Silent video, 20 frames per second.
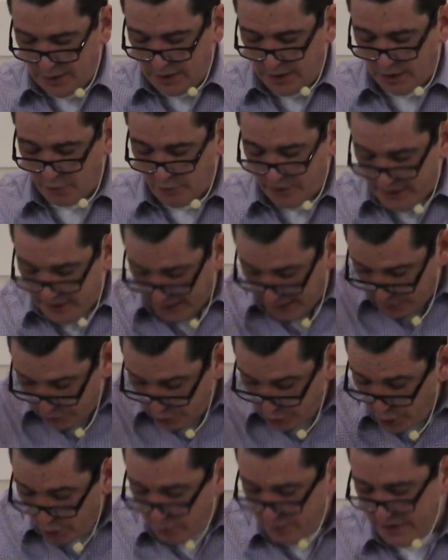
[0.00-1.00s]
And we can't
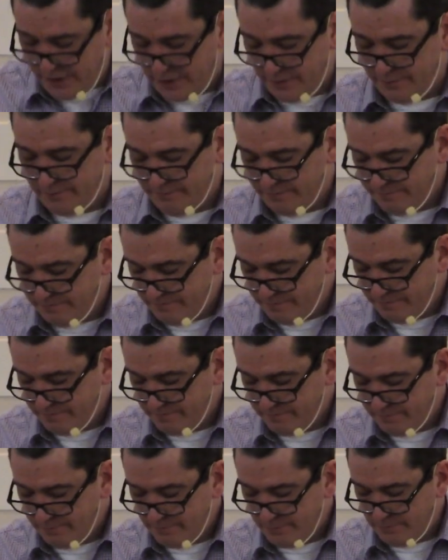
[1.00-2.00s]
know Him
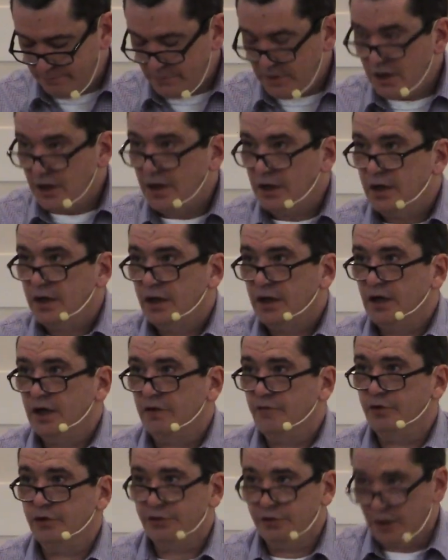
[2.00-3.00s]

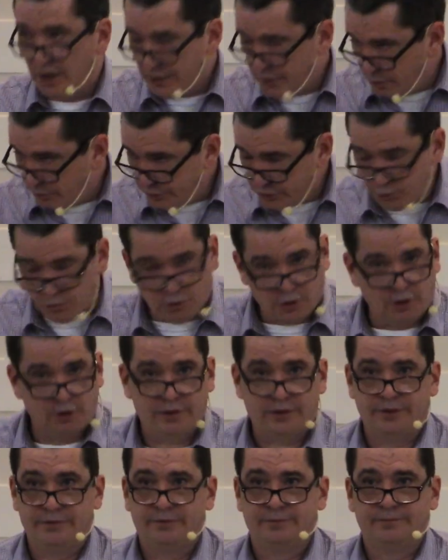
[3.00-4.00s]
if we do not know His Word.